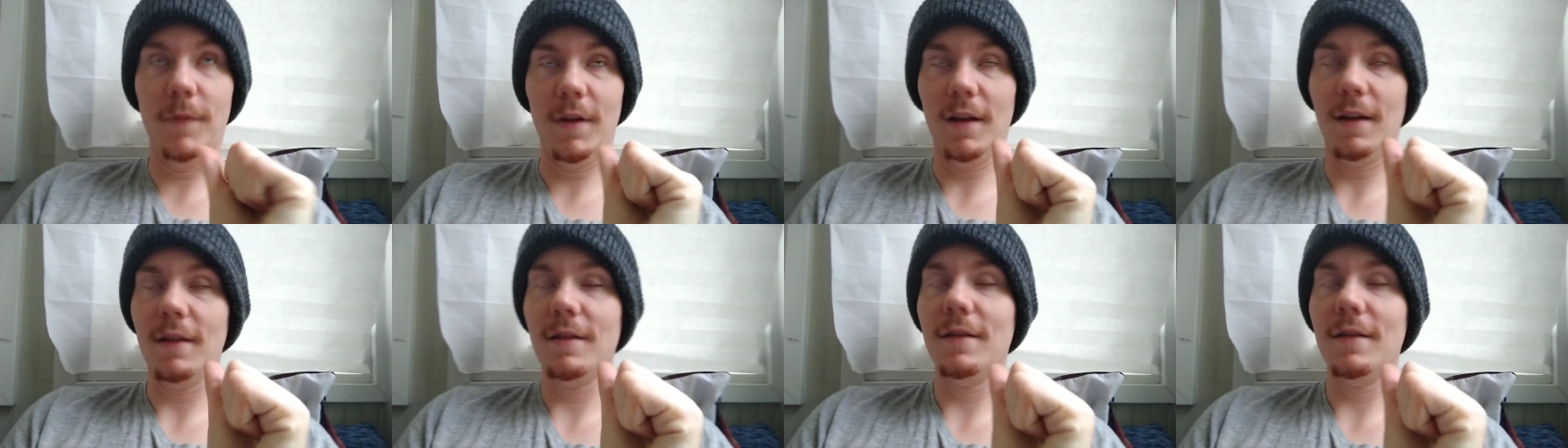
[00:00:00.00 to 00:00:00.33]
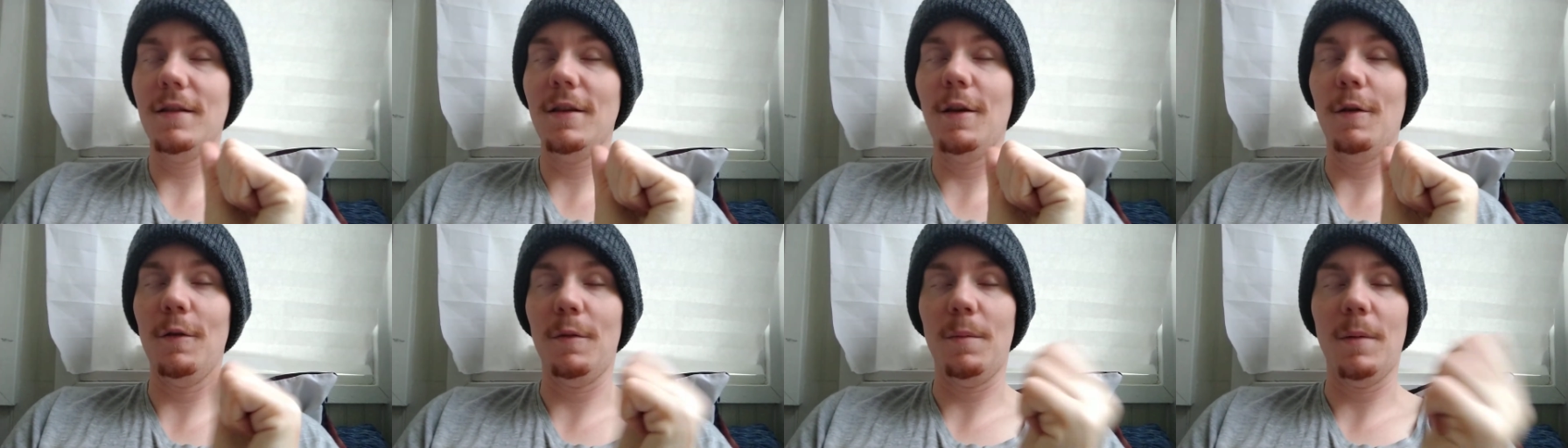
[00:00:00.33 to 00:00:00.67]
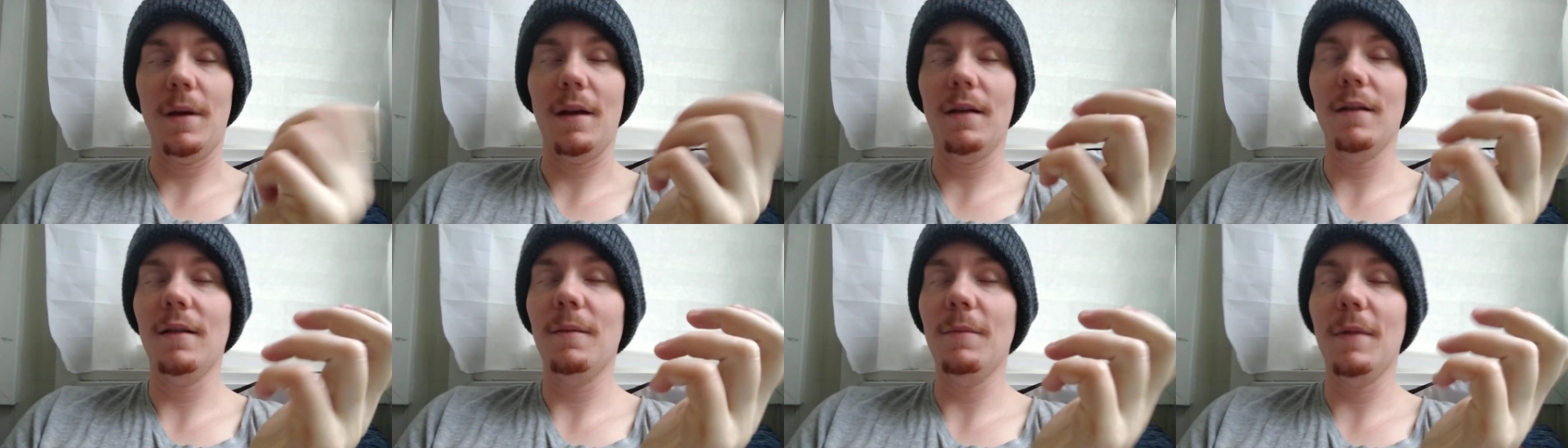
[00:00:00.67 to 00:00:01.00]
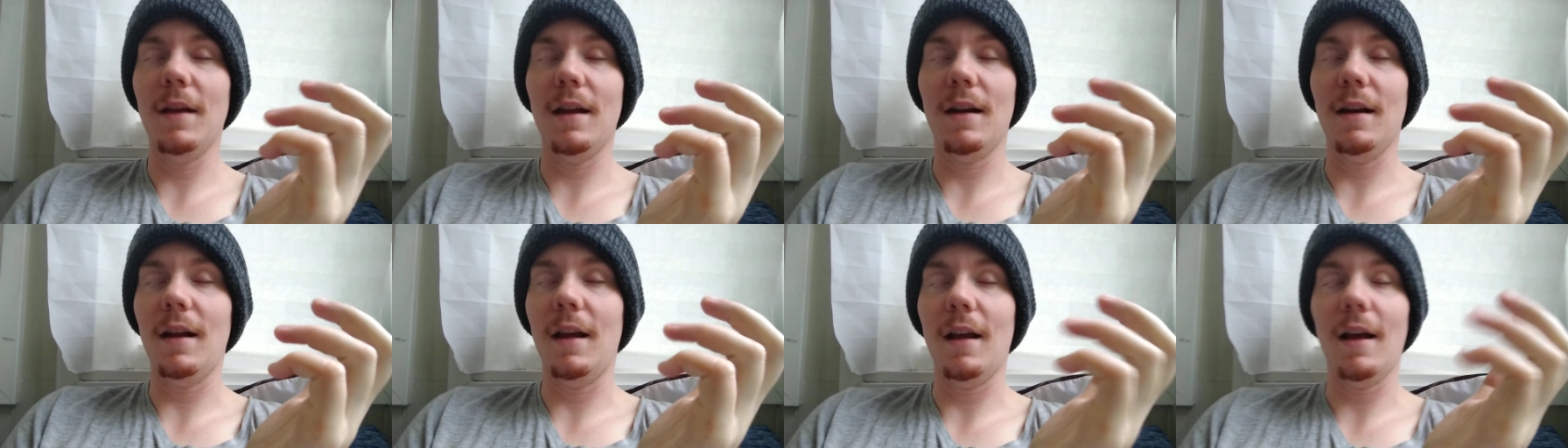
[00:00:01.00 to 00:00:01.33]
Excuse me, I'm
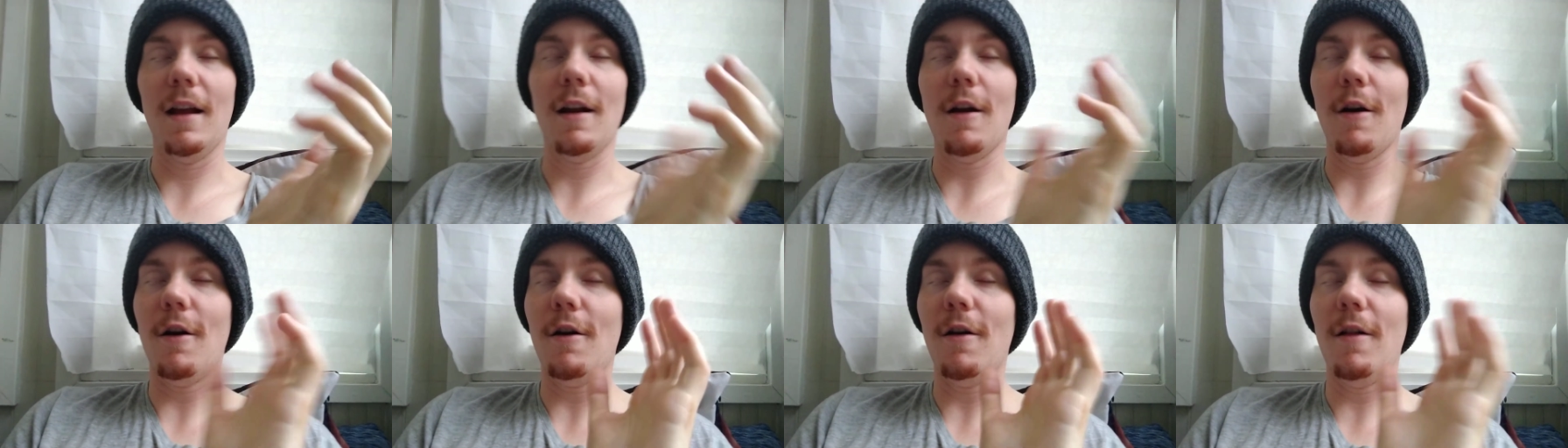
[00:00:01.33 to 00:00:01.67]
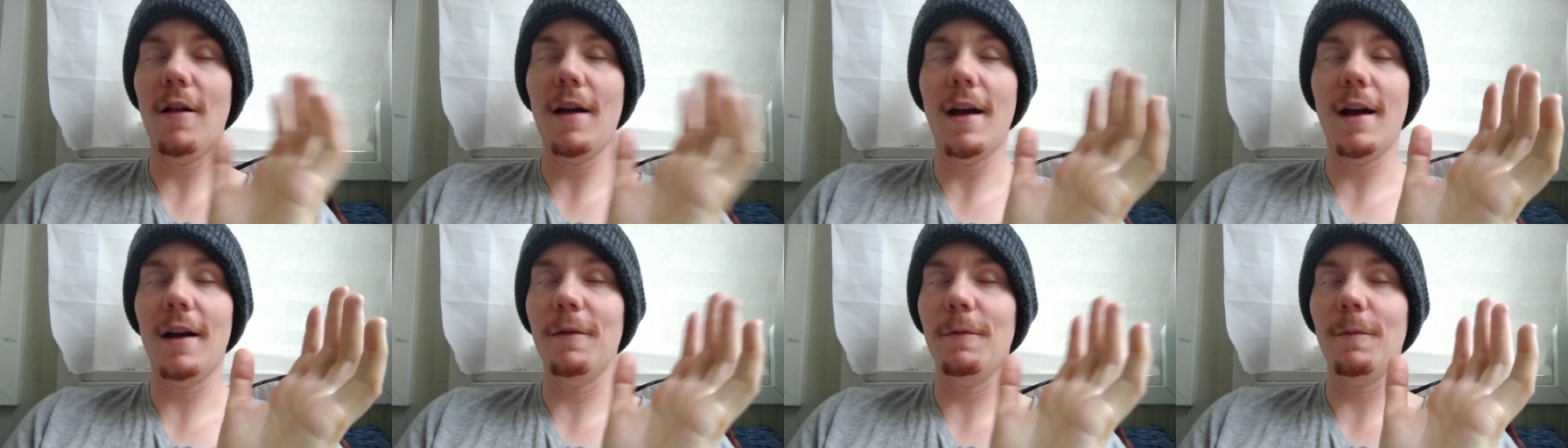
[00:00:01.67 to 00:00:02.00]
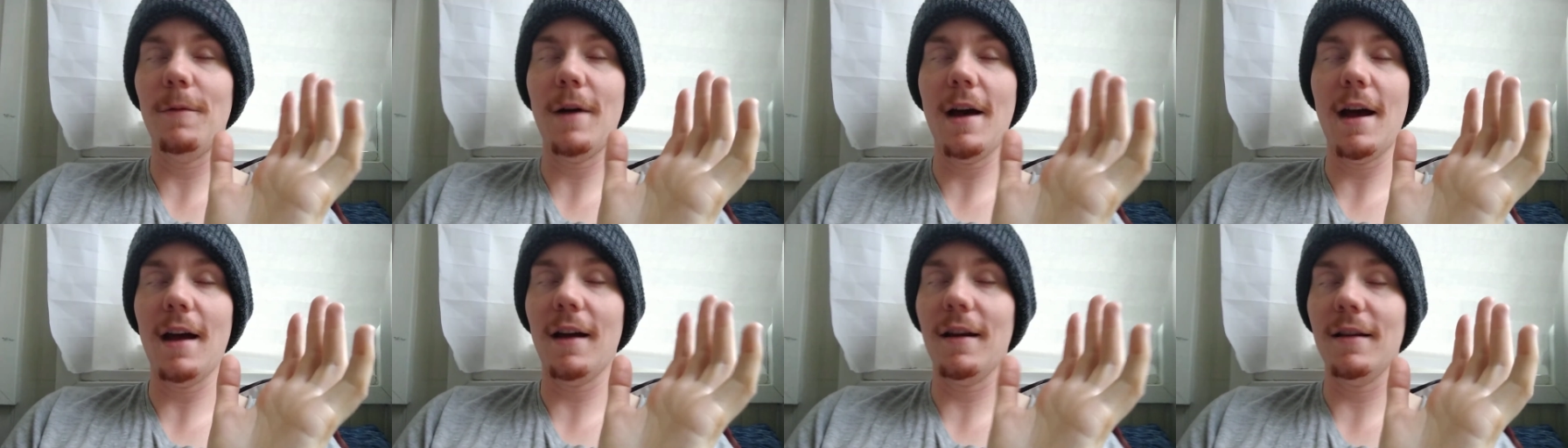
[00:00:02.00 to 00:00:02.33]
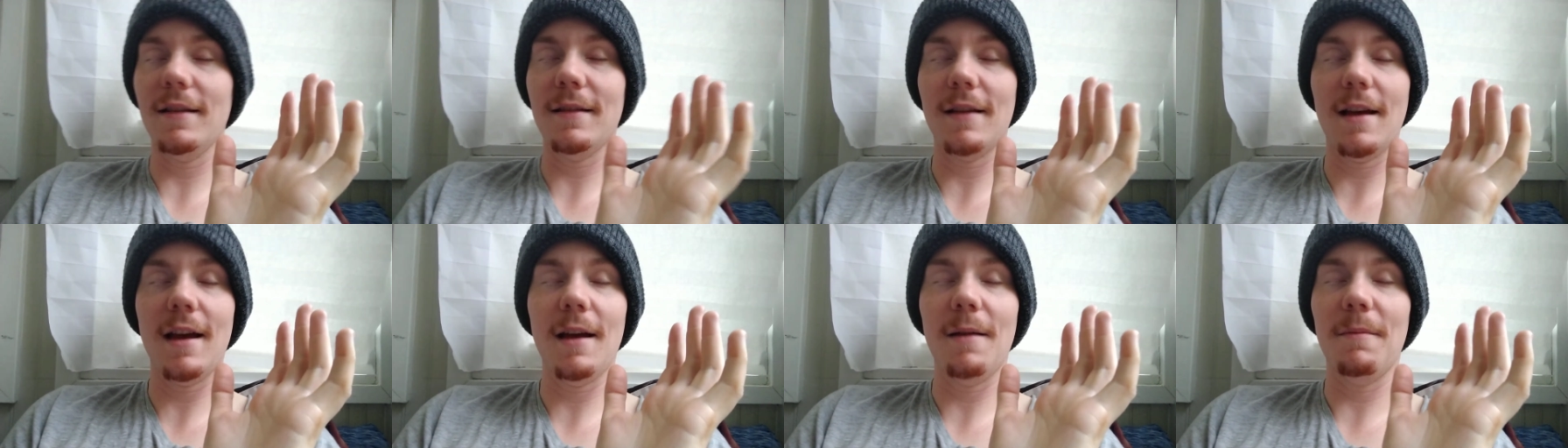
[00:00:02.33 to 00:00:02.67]
getting it all out of whack
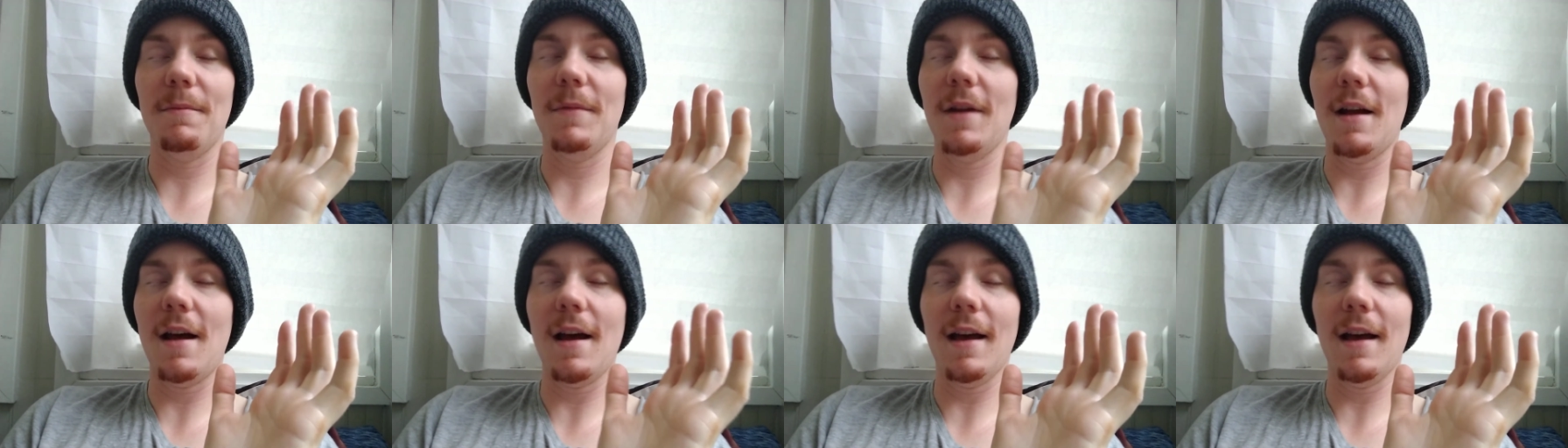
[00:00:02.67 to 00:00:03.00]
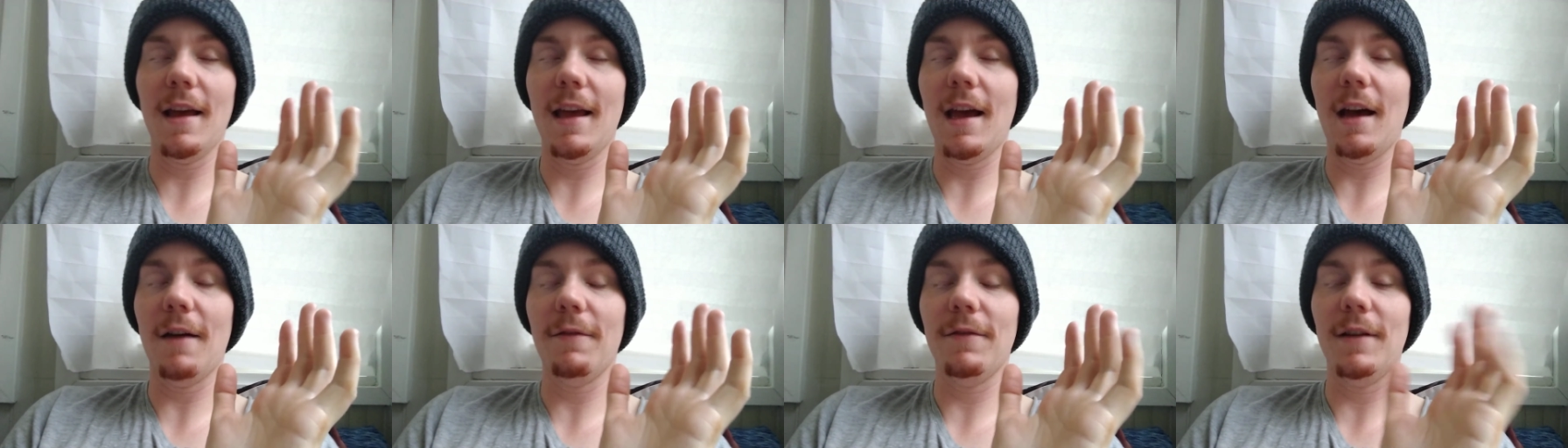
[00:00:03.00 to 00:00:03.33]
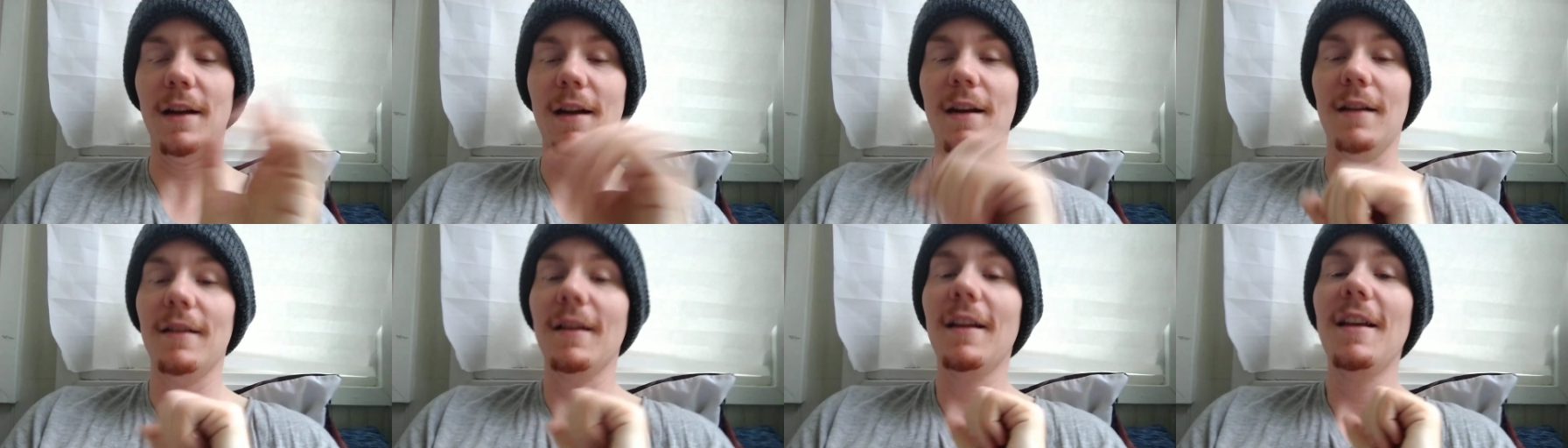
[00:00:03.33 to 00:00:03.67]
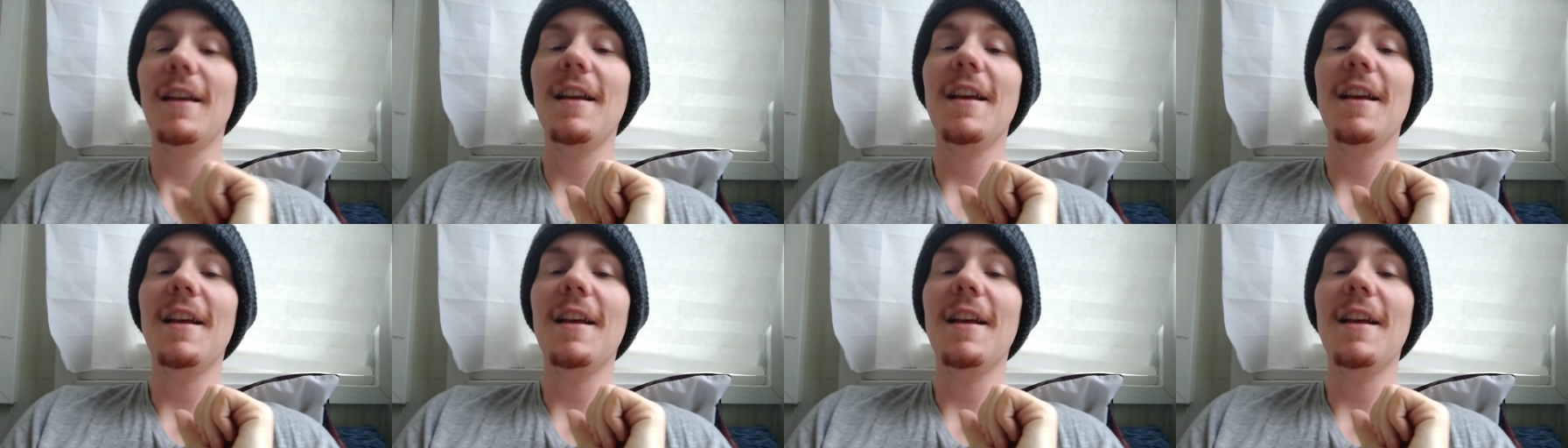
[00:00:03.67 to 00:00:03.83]
because I am not caffeinated.